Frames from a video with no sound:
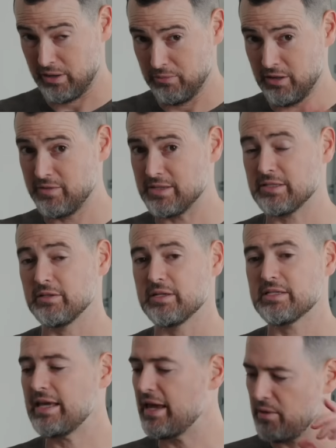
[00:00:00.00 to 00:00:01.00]
believe it's still the
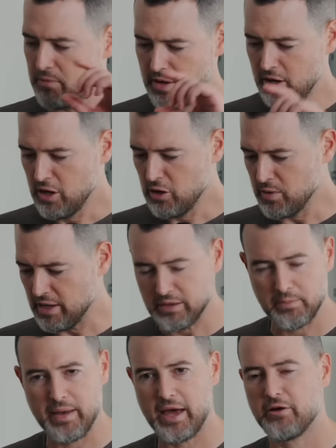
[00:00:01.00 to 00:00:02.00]
same, you get the
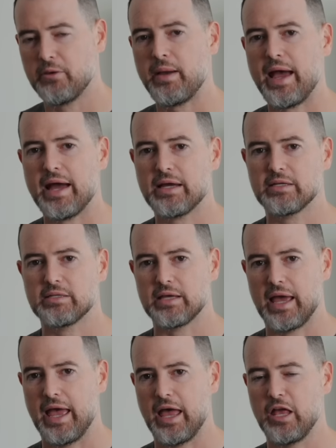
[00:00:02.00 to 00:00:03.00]
battery packs
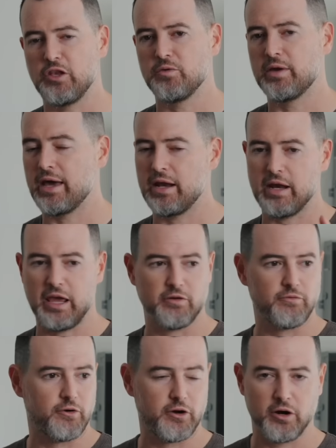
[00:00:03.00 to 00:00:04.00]
and you get an
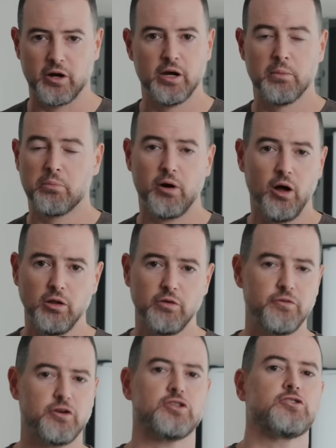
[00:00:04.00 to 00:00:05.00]
inverter. But all
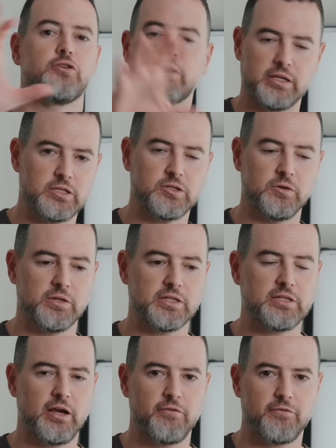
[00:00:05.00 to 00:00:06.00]
of your circuits, so the
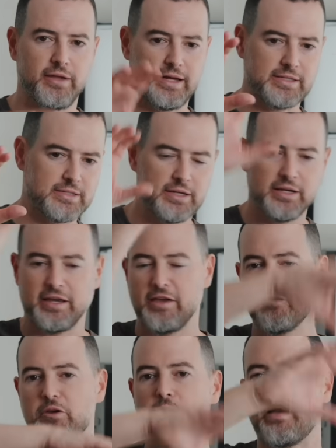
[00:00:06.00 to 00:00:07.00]
stuff that's
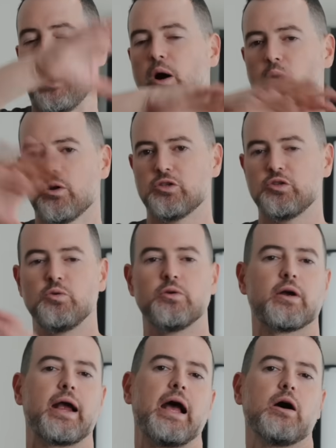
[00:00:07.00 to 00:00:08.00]
giving you power to
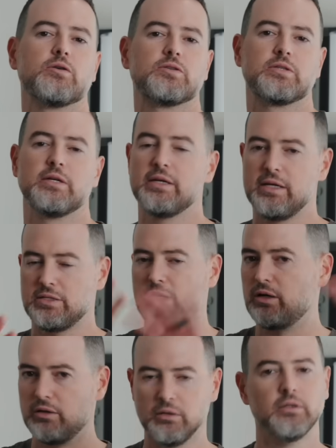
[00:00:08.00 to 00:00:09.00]
your house is
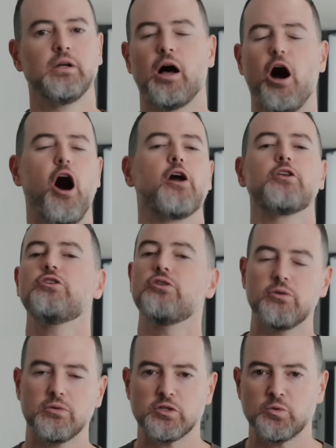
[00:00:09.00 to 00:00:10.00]
all on
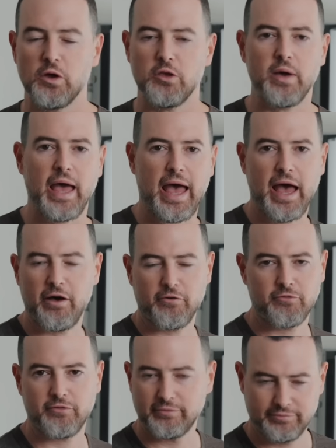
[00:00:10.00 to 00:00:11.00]
you. It's what you
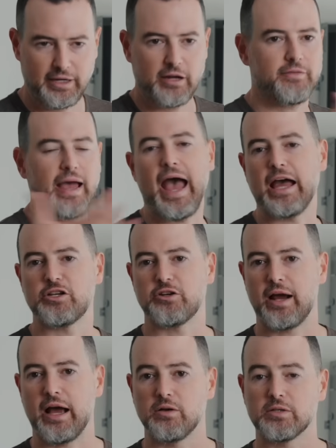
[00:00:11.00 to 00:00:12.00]
have kind of at your
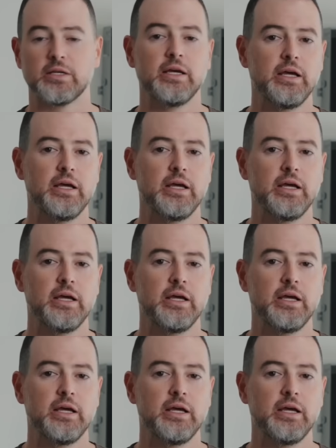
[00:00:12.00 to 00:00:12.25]
house.